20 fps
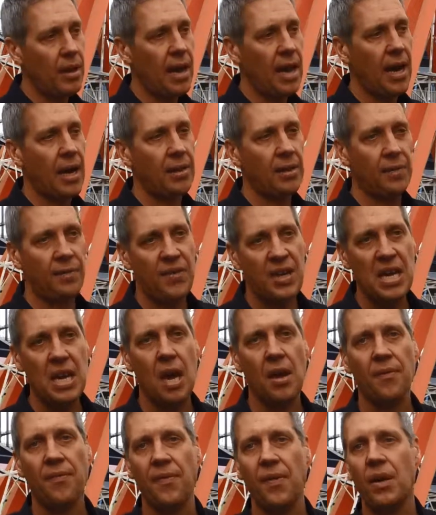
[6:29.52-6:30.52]

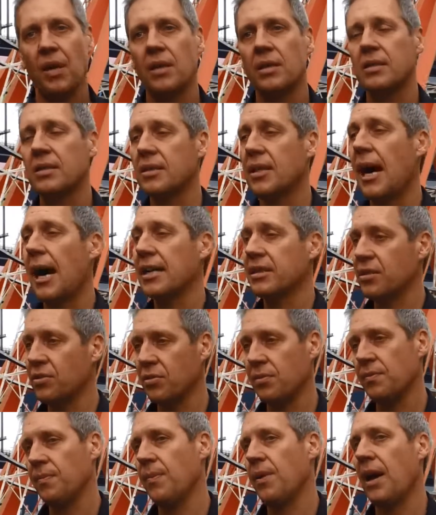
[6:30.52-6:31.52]
VF starts
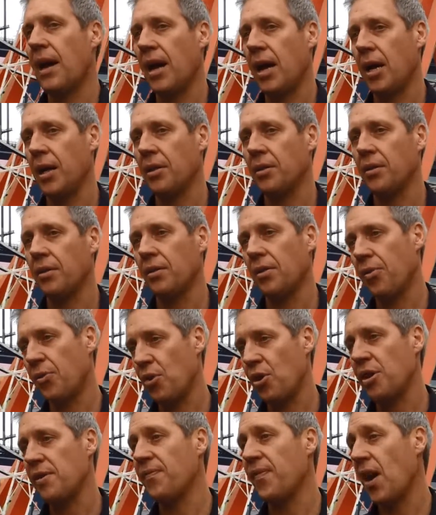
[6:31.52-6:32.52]
from
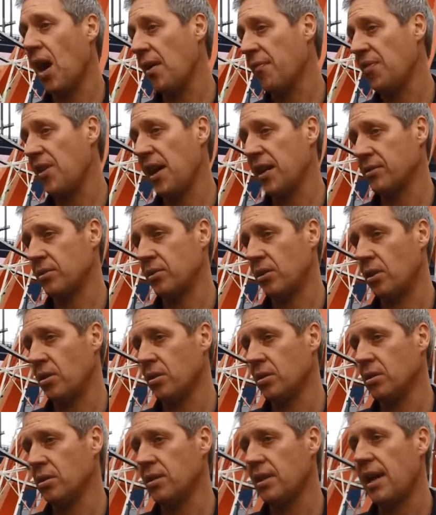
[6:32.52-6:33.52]

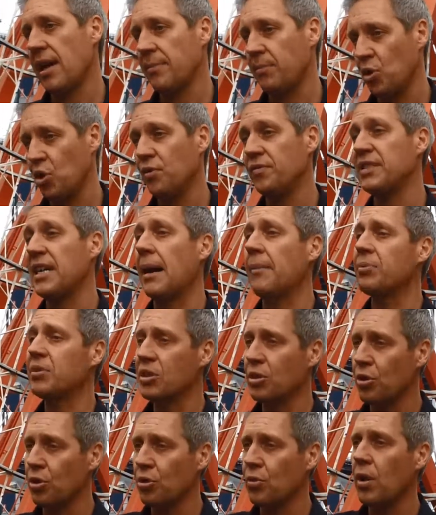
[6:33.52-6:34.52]
$35,000 and moves up
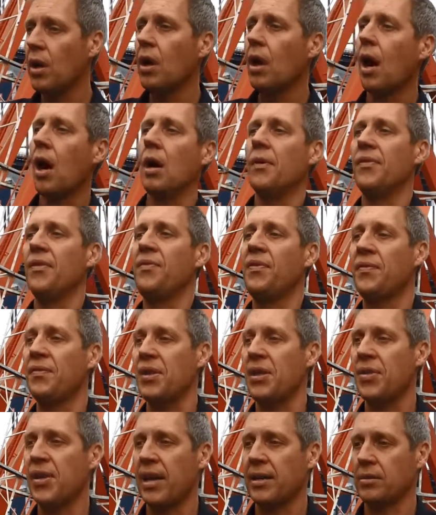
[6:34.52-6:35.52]
to over
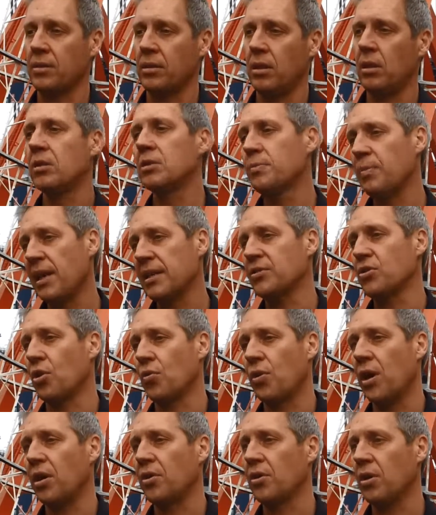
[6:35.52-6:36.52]
$50,000 plus
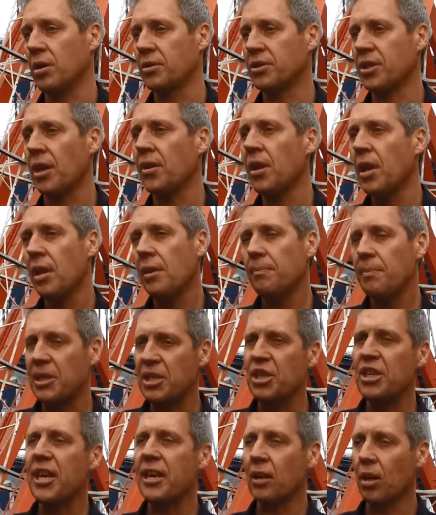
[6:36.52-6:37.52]
on-road costs. So, but
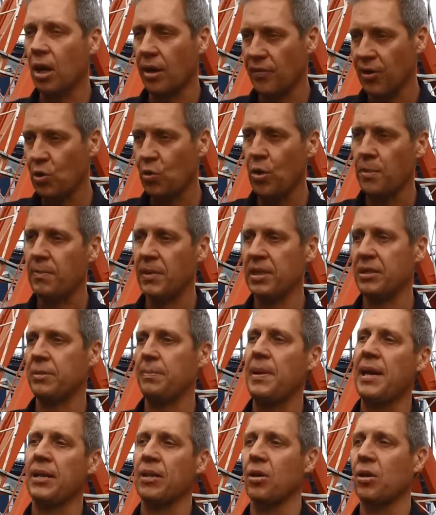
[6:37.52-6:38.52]
you get a lot of equipment
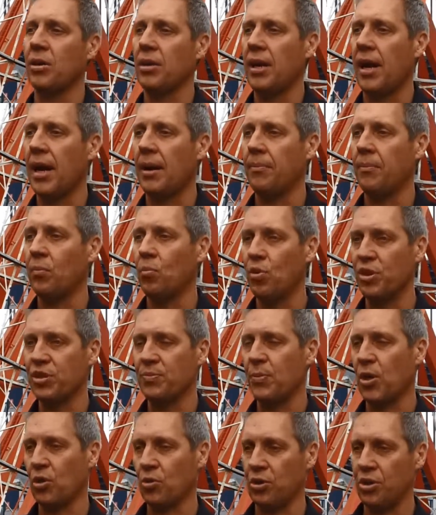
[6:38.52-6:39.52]
depending on
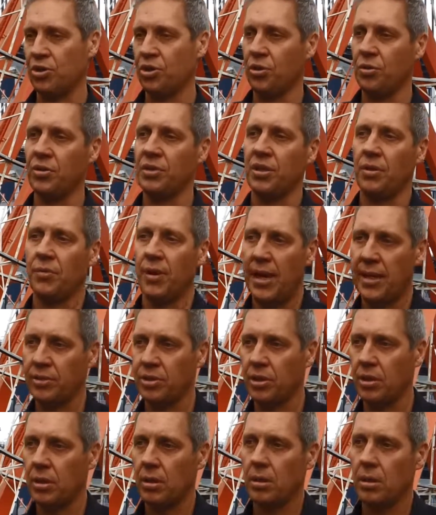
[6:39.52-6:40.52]
which model you choose in the
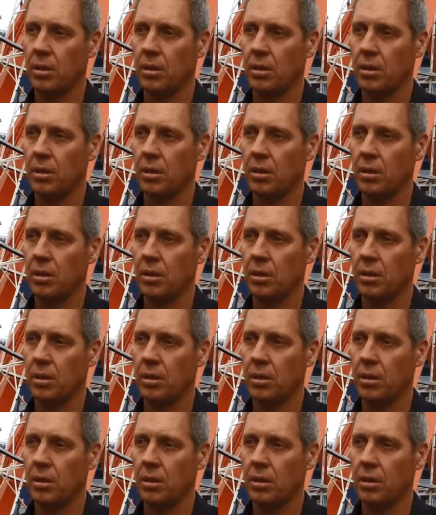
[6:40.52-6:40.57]
range.